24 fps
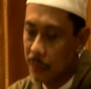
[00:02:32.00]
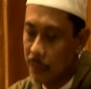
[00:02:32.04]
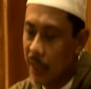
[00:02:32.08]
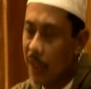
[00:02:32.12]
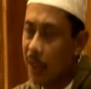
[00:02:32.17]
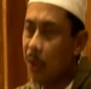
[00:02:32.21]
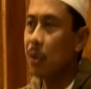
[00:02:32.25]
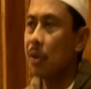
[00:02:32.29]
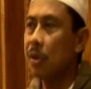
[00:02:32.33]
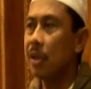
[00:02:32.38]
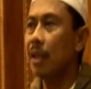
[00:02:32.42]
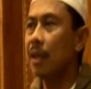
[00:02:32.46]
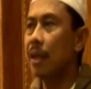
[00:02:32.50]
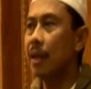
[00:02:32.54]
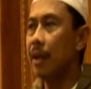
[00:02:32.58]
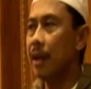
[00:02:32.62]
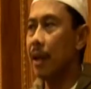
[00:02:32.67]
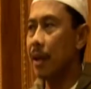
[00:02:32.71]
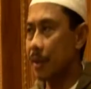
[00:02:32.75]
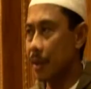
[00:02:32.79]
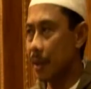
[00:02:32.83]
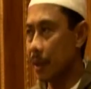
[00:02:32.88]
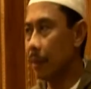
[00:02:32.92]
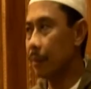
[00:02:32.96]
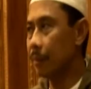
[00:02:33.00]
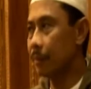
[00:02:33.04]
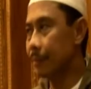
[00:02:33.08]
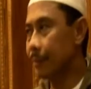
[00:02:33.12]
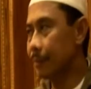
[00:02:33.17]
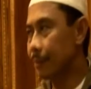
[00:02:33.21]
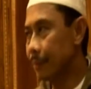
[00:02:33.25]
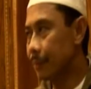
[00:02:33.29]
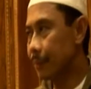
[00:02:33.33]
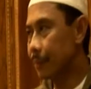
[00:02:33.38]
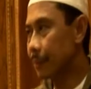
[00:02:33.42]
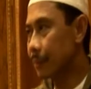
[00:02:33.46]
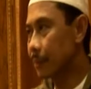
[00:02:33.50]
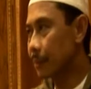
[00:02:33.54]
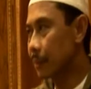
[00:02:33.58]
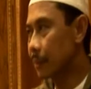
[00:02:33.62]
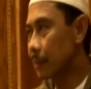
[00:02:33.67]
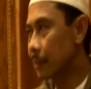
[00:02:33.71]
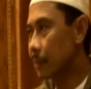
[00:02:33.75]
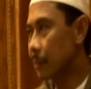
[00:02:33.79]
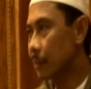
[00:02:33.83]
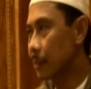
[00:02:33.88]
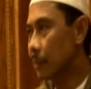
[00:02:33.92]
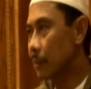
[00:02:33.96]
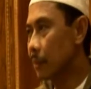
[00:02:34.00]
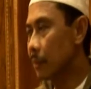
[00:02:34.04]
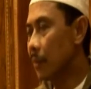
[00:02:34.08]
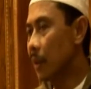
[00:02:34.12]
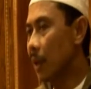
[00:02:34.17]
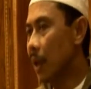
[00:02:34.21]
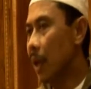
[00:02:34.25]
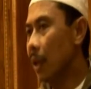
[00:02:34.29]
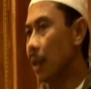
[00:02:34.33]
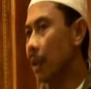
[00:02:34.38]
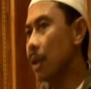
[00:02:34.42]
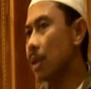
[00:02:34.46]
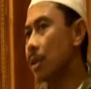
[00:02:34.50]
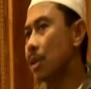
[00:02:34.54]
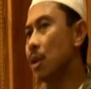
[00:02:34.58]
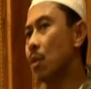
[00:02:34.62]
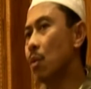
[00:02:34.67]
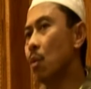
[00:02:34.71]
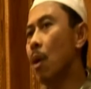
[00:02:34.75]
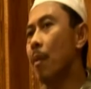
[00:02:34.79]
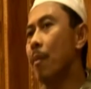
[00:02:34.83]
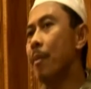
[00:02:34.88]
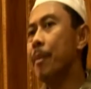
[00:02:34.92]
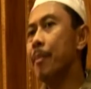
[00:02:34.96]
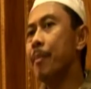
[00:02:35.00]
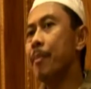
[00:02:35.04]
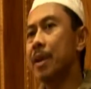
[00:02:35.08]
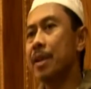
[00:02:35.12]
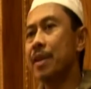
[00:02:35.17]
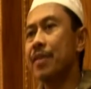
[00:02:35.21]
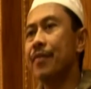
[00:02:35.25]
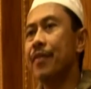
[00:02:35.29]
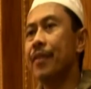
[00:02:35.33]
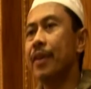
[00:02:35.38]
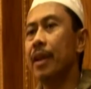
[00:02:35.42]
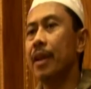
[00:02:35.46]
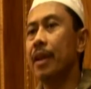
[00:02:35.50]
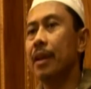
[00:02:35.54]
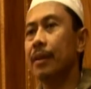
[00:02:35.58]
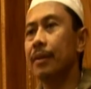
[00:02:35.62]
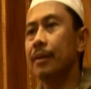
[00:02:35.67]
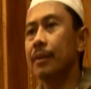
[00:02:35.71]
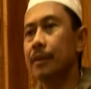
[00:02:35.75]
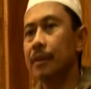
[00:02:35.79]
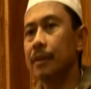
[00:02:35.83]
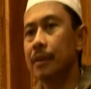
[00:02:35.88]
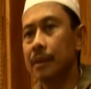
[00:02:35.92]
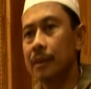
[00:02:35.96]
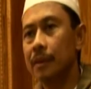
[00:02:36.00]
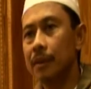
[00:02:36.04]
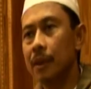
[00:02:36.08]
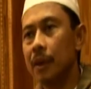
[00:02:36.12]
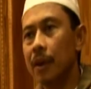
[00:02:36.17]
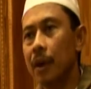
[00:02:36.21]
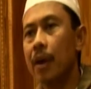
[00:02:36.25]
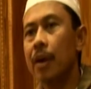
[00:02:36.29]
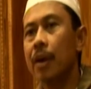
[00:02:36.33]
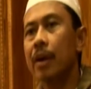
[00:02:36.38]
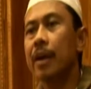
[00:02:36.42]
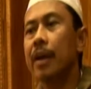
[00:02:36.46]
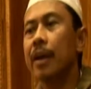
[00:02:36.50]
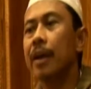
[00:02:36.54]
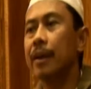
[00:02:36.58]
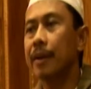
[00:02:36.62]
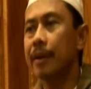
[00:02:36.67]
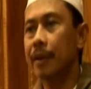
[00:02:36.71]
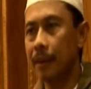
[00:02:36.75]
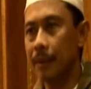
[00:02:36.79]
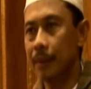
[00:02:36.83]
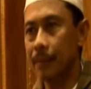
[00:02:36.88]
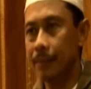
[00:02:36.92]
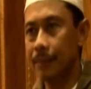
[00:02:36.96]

It was in the desert. There's a woman breastfeeding her kid.